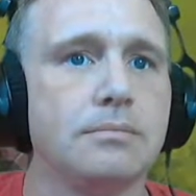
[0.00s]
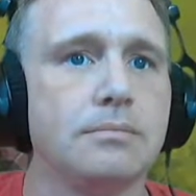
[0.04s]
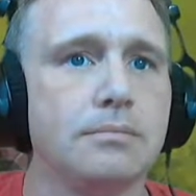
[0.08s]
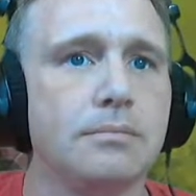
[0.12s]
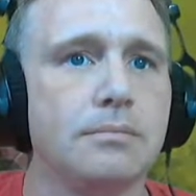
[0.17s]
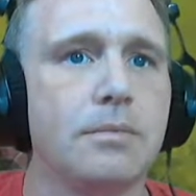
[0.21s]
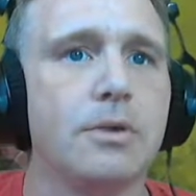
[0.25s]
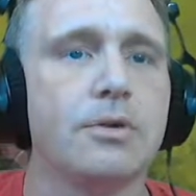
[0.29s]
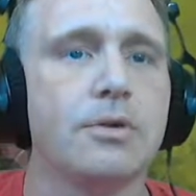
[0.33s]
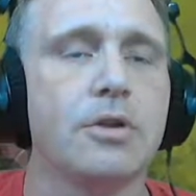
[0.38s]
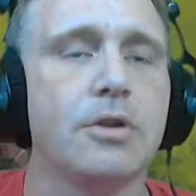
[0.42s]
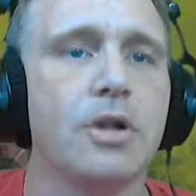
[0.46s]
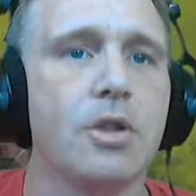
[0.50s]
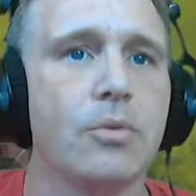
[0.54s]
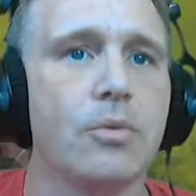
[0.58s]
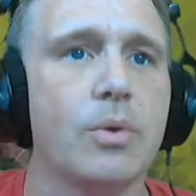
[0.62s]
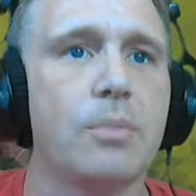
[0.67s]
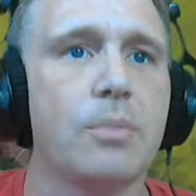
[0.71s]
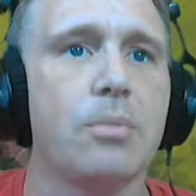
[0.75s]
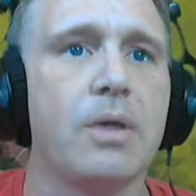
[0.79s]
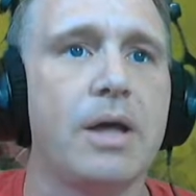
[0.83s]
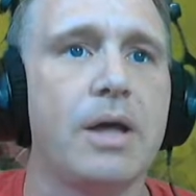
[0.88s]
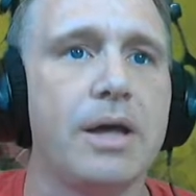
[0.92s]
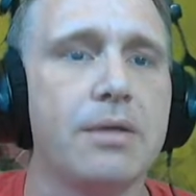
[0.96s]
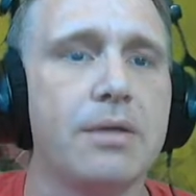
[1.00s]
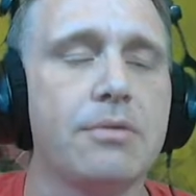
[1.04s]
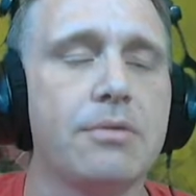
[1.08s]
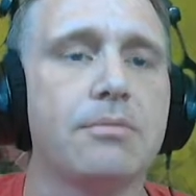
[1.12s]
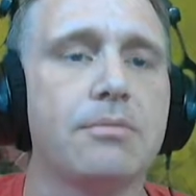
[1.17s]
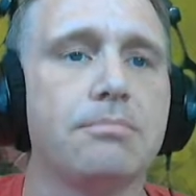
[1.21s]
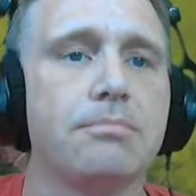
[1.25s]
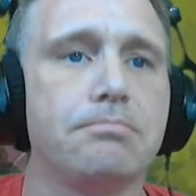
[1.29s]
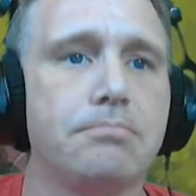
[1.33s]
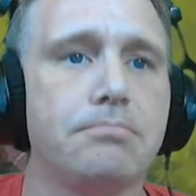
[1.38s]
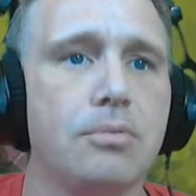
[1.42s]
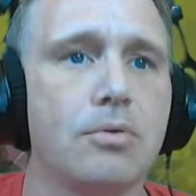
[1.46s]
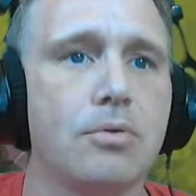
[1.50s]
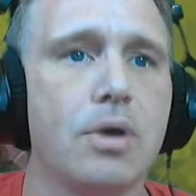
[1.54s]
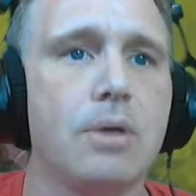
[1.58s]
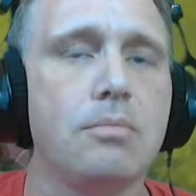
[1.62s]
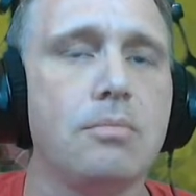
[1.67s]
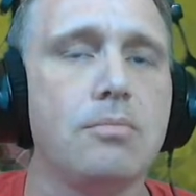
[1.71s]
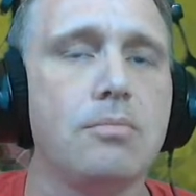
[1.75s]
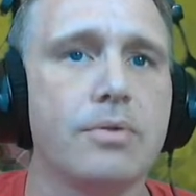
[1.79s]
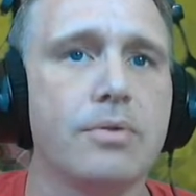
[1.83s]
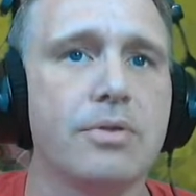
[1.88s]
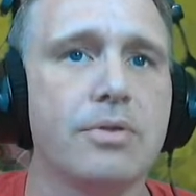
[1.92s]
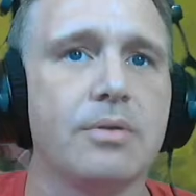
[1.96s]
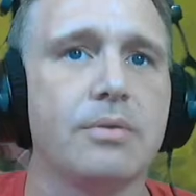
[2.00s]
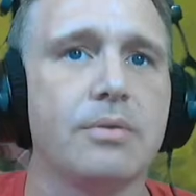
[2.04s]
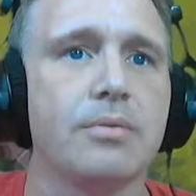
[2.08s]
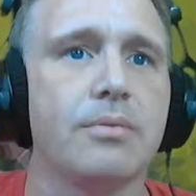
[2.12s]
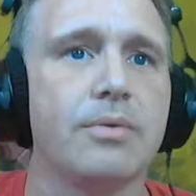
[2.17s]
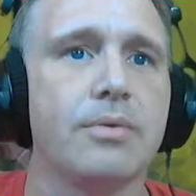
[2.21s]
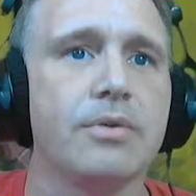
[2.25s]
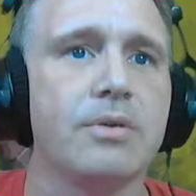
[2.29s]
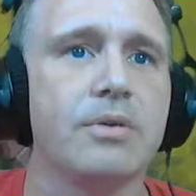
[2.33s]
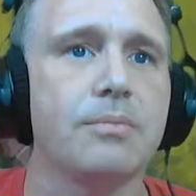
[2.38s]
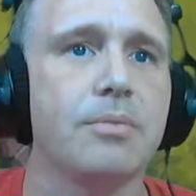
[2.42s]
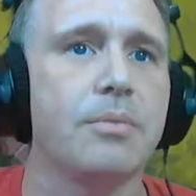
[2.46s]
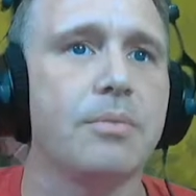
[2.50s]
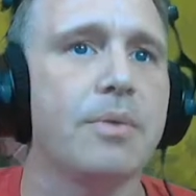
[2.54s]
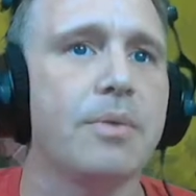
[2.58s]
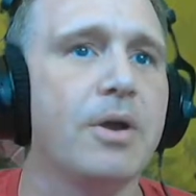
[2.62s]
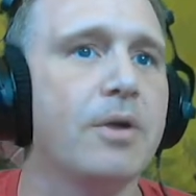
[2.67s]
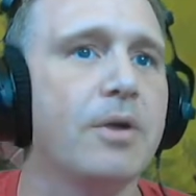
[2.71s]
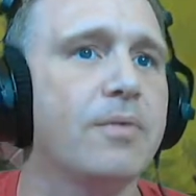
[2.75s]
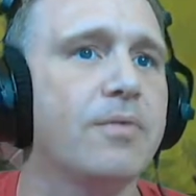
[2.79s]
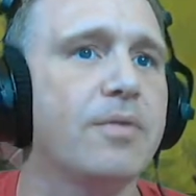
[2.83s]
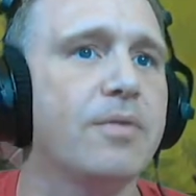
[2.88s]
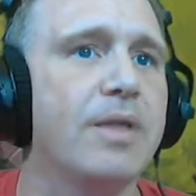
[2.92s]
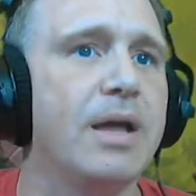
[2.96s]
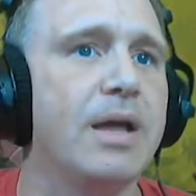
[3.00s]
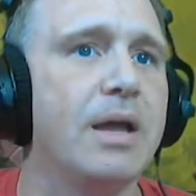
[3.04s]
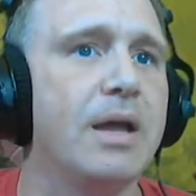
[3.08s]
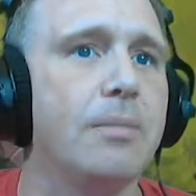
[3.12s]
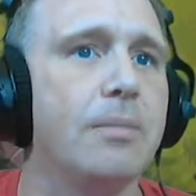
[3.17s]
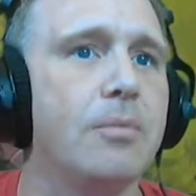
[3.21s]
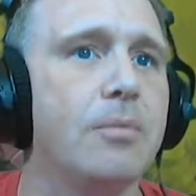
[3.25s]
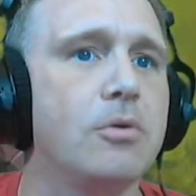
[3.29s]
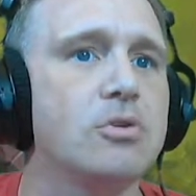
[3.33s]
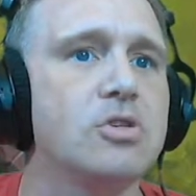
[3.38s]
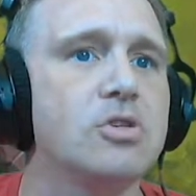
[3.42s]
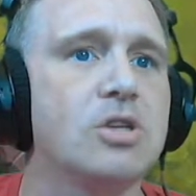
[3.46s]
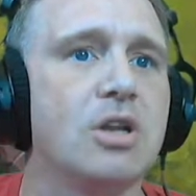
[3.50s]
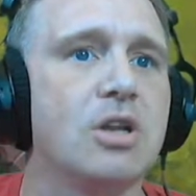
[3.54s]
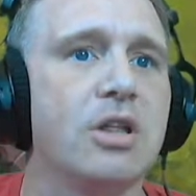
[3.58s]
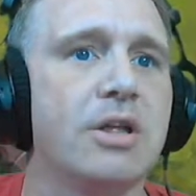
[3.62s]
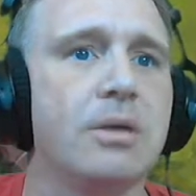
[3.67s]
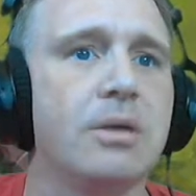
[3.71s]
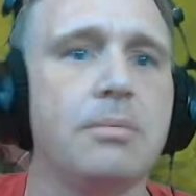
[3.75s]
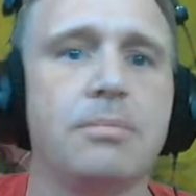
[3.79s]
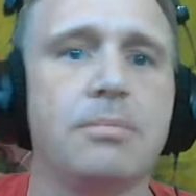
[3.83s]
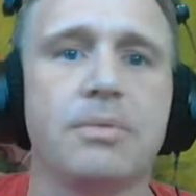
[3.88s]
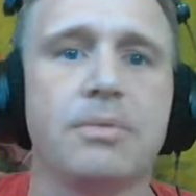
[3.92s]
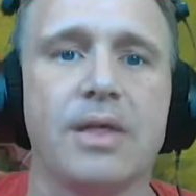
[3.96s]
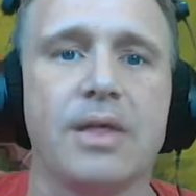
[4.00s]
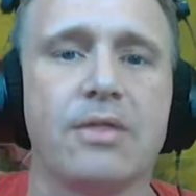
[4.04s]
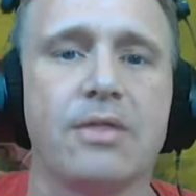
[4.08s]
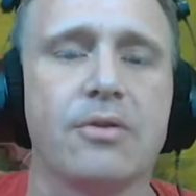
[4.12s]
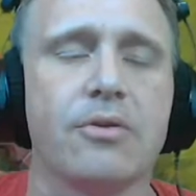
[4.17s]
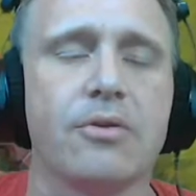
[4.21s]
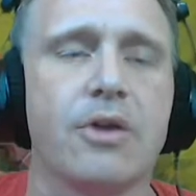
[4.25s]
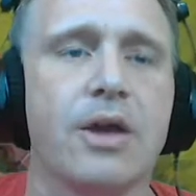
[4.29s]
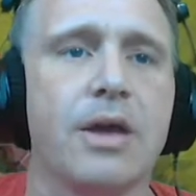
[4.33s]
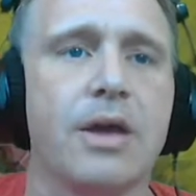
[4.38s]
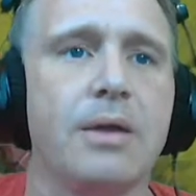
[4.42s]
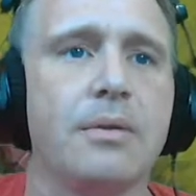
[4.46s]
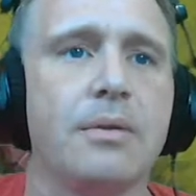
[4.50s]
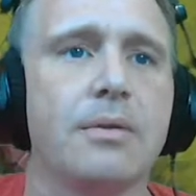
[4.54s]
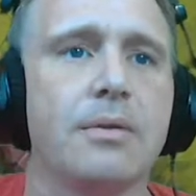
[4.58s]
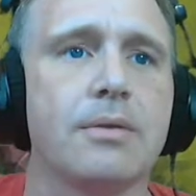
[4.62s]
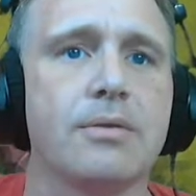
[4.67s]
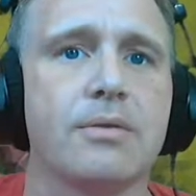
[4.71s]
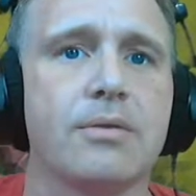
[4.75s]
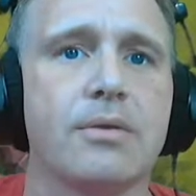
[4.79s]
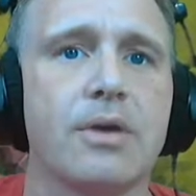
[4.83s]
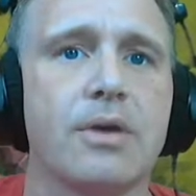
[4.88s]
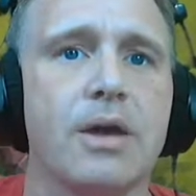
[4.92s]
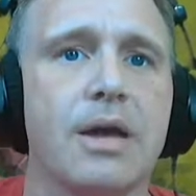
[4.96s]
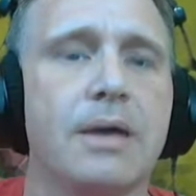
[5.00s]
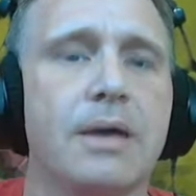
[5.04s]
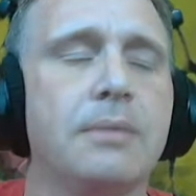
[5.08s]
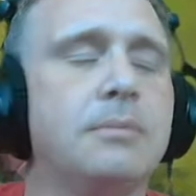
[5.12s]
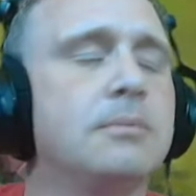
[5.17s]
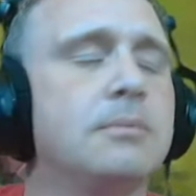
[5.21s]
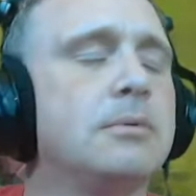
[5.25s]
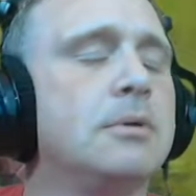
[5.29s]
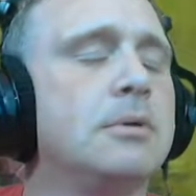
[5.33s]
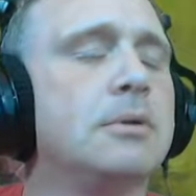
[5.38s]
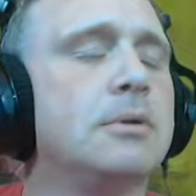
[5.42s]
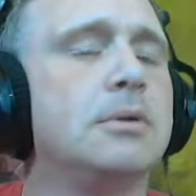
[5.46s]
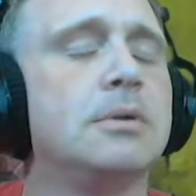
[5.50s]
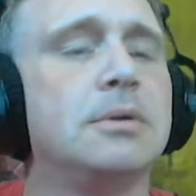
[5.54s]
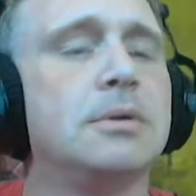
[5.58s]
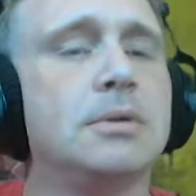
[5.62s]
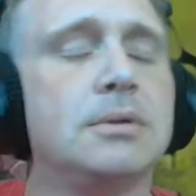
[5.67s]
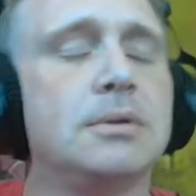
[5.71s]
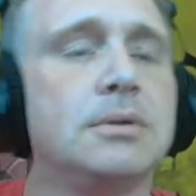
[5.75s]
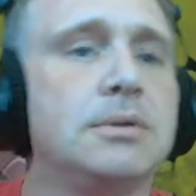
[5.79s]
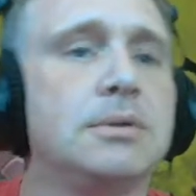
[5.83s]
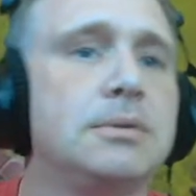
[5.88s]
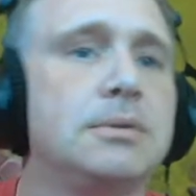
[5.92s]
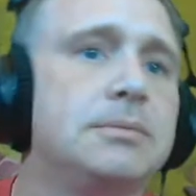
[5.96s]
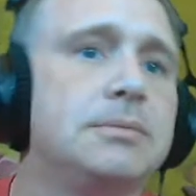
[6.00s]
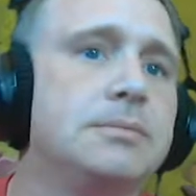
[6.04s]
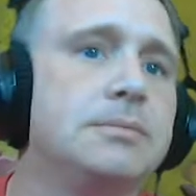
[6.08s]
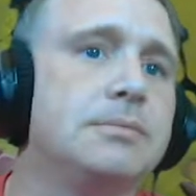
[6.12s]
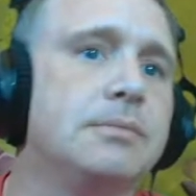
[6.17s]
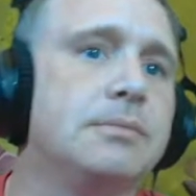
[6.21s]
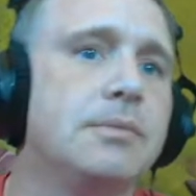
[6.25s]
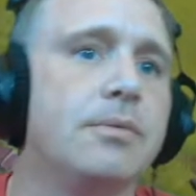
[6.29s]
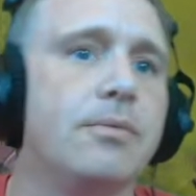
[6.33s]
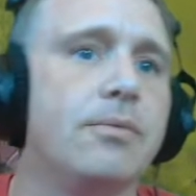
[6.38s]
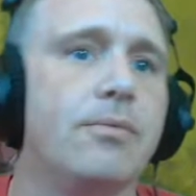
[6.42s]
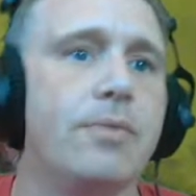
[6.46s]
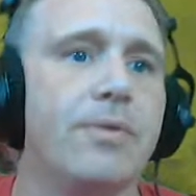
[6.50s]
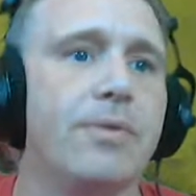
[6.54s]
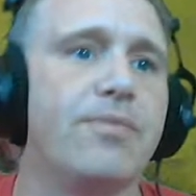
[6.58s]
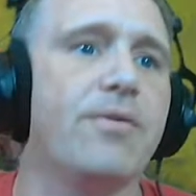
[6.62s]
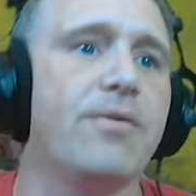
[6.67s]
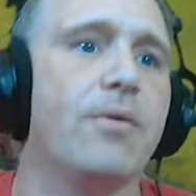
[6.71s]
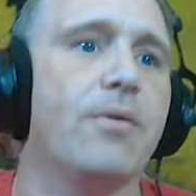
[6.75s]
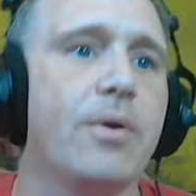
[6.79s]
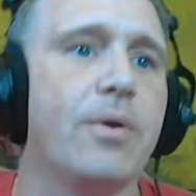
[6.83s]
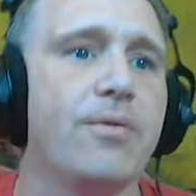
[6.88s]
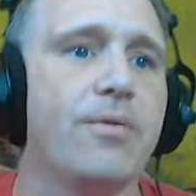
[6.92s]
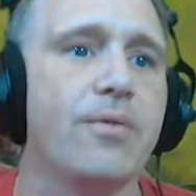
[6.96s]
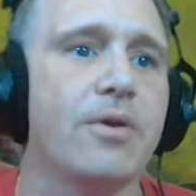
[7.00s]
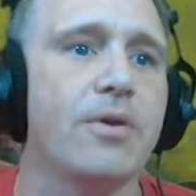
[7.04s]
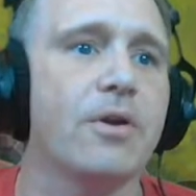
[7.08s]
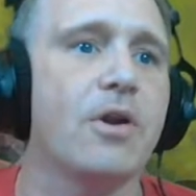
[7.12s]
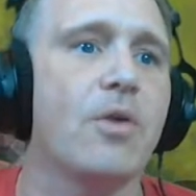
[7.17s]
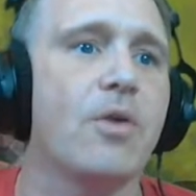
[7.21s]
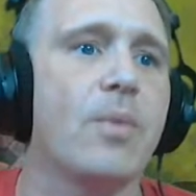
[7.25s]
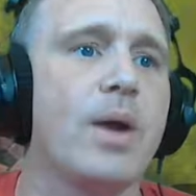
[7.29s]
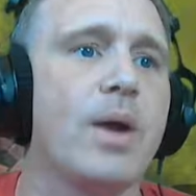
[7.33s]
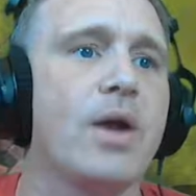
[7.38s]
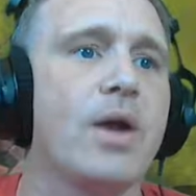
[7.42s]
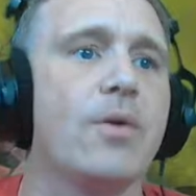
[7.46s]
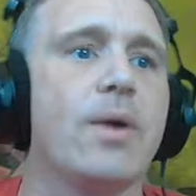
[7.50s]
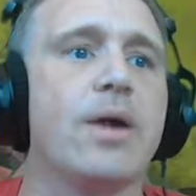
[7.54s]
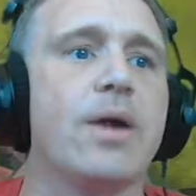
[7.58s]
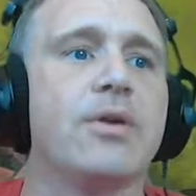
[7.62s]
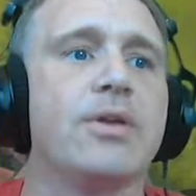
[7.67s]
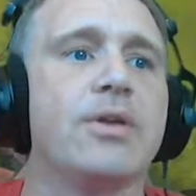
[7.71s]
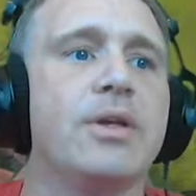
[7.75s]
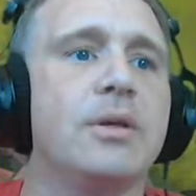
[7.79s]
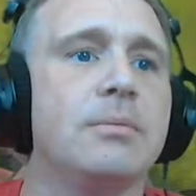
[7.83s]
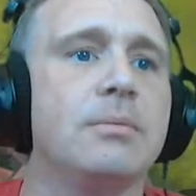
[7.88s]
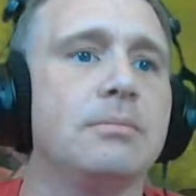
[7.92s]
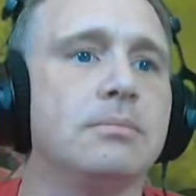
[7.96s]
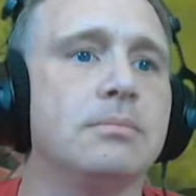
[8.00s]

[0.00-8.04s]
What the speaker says: Artillery blast. Okay. Wasn't prepared for that emotionally, but that's okay. It's okay. We figured our way around it.